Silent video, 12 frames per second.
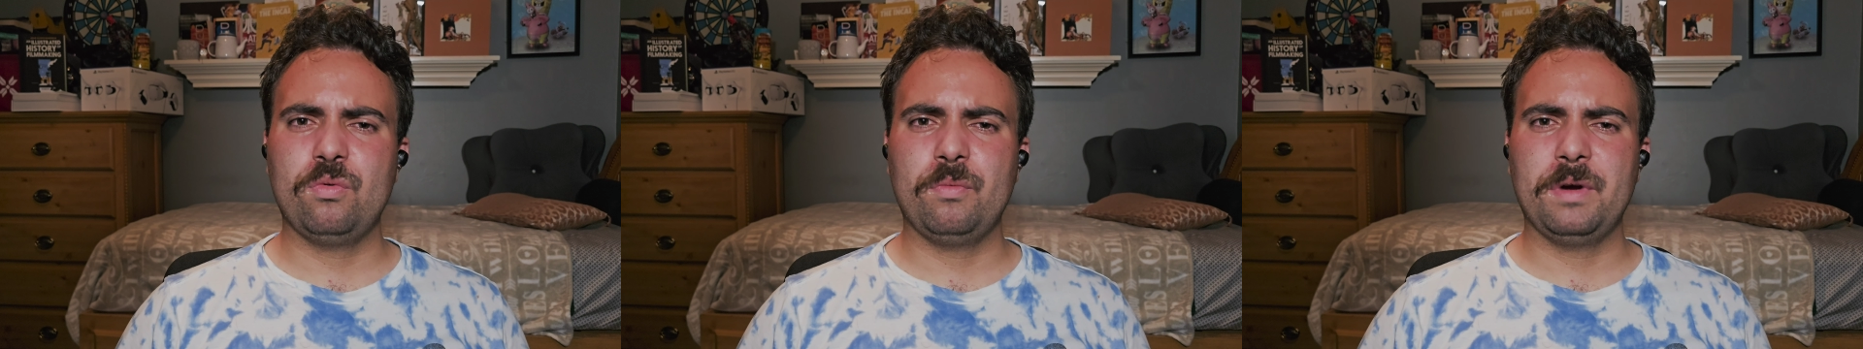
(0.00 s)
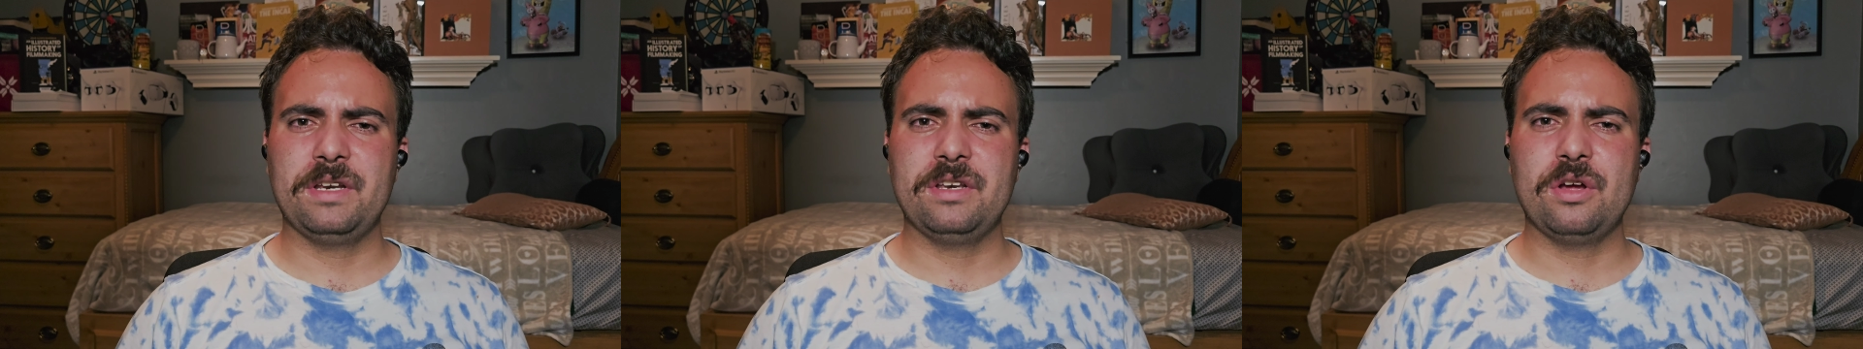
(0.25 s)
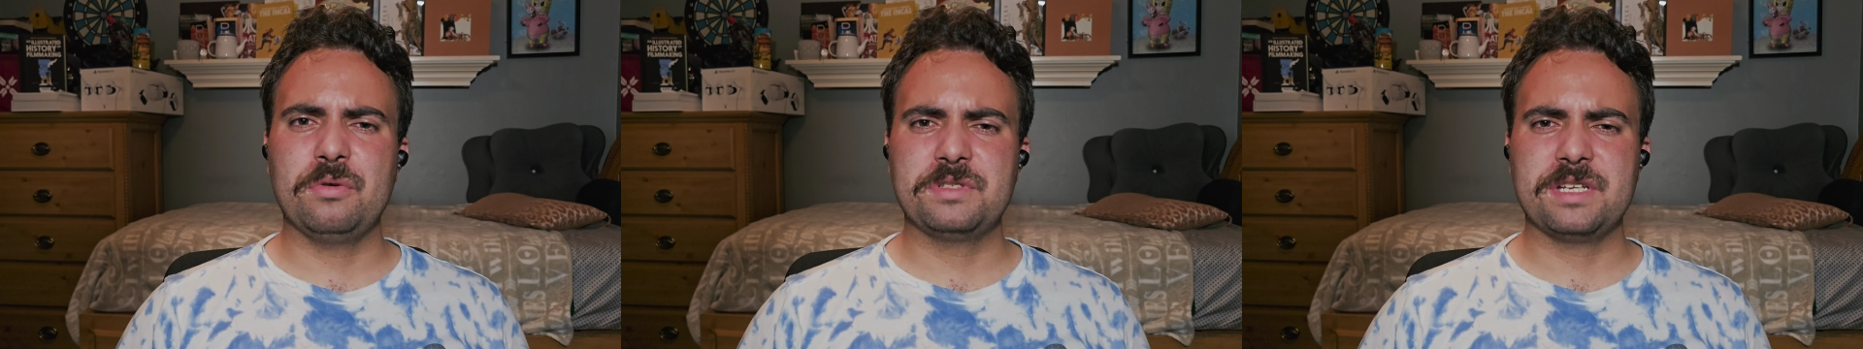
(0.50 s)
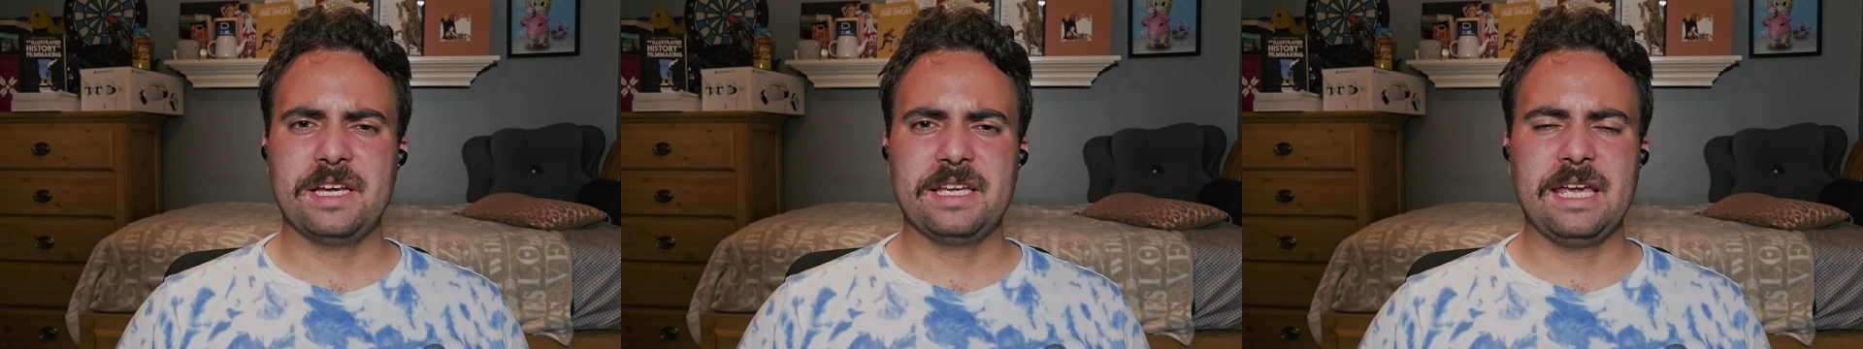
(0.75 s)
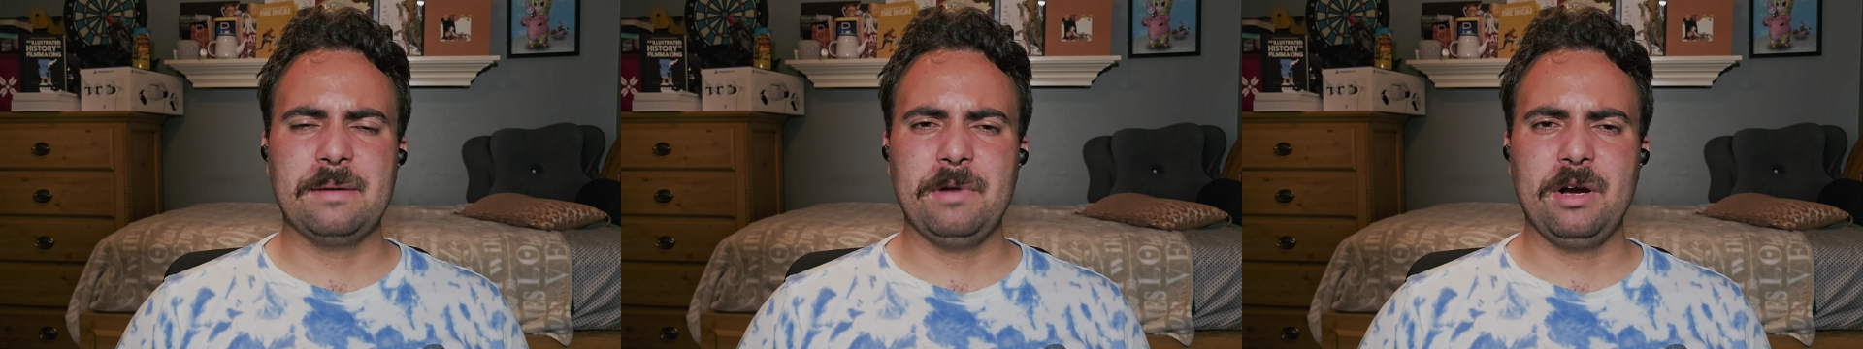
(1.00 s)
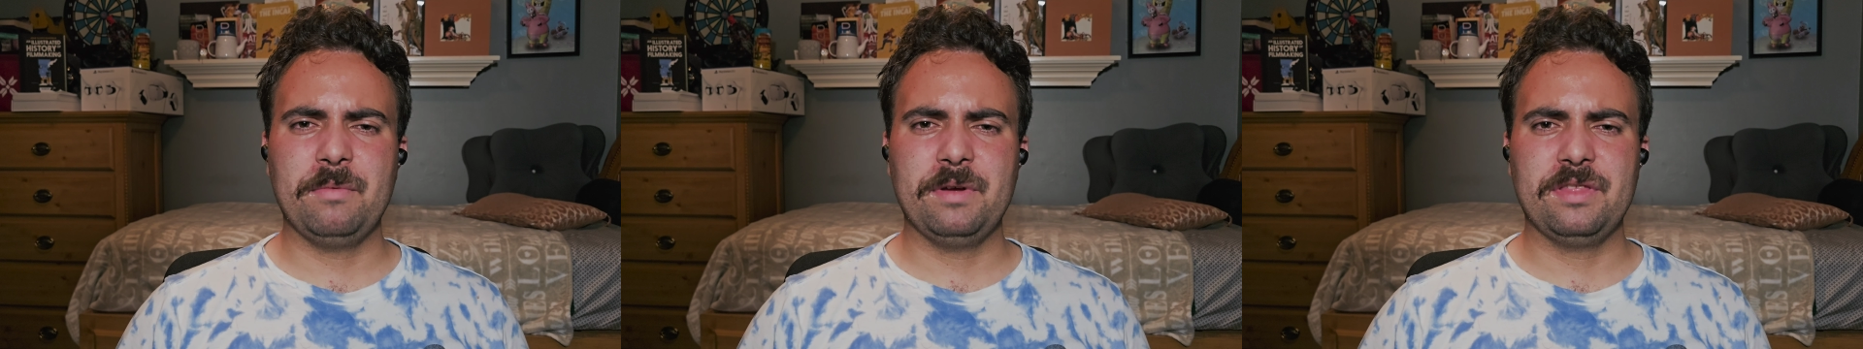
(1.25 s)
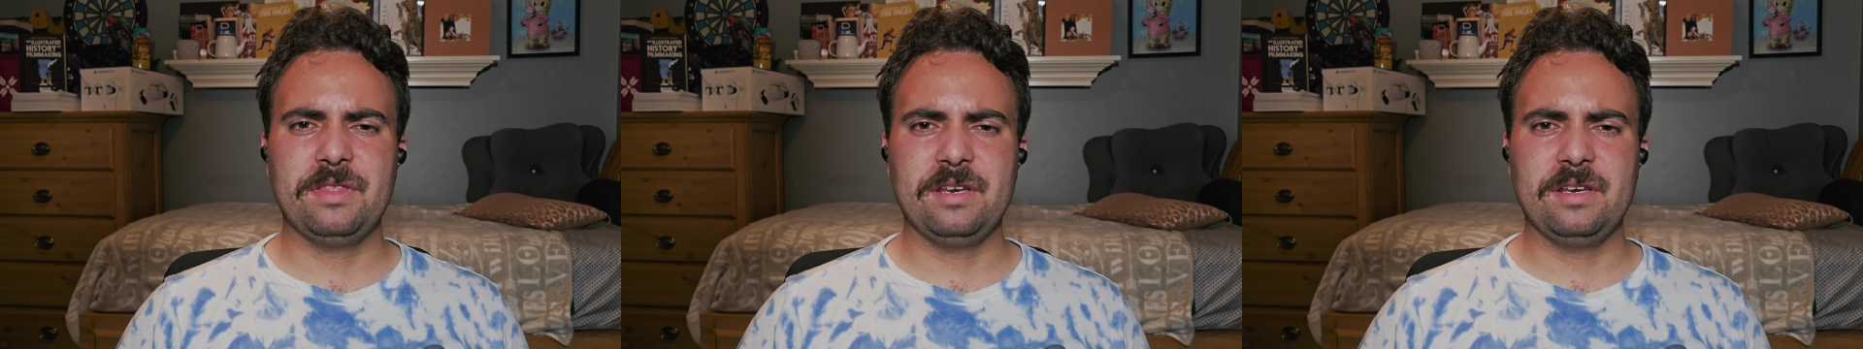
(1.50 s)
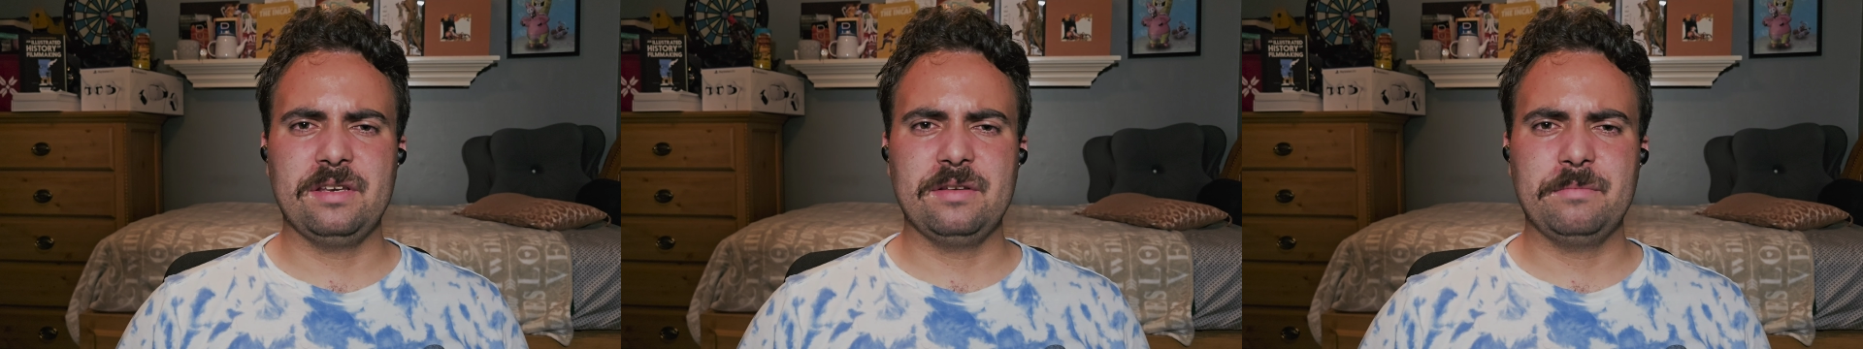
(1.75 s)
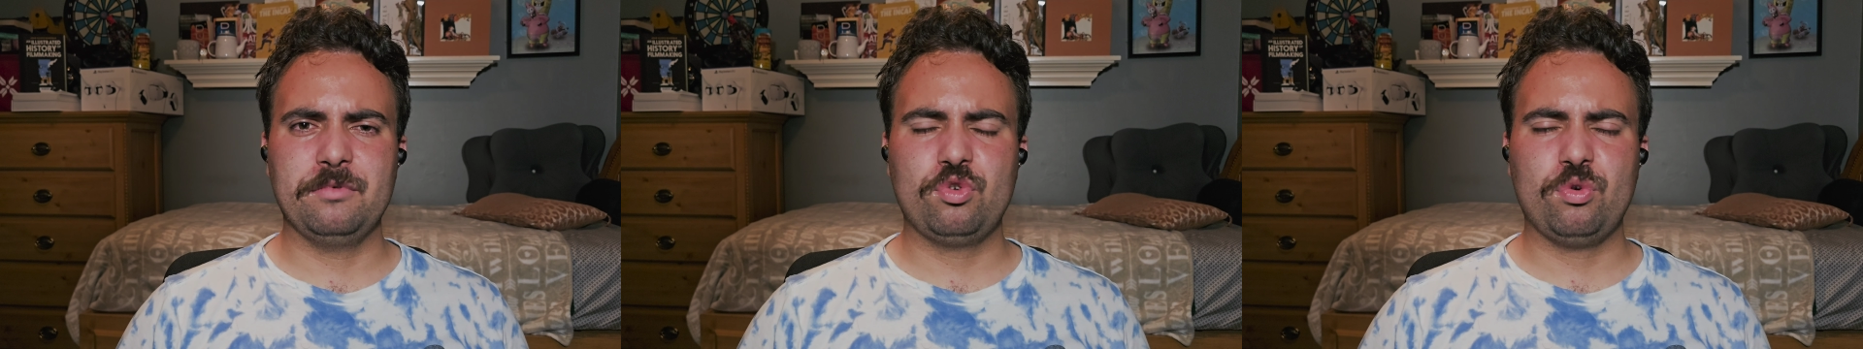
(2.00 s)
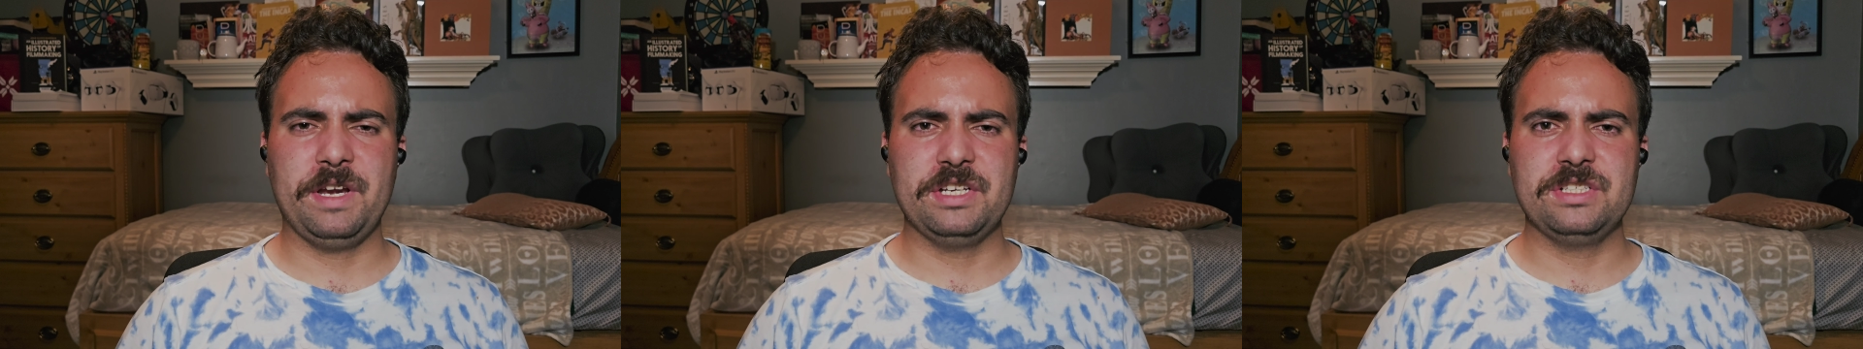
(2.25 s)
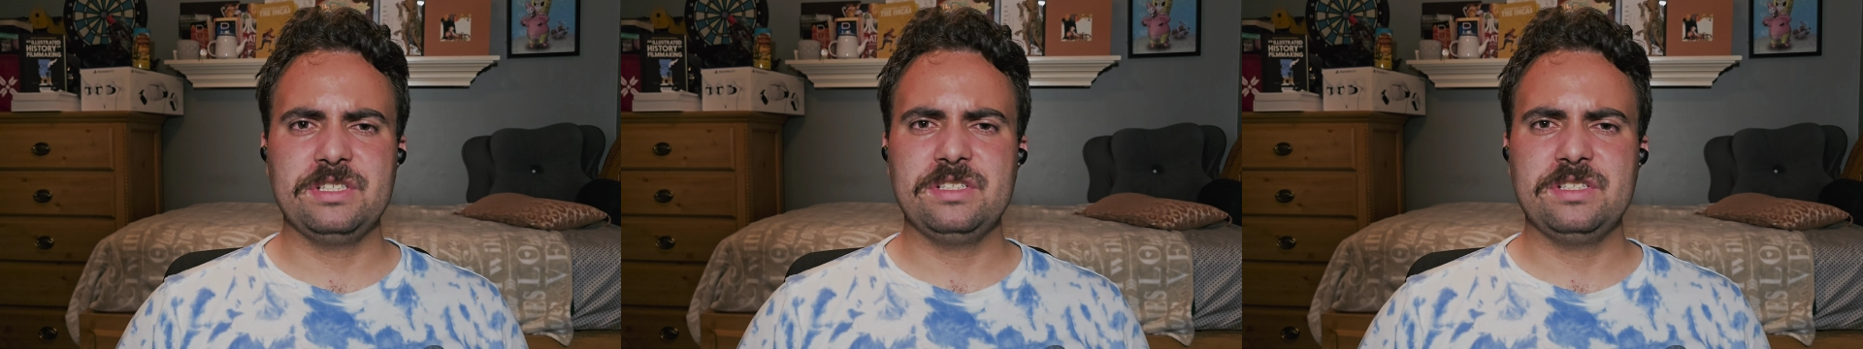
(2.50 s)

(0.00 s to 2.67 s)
what notes I came up with and create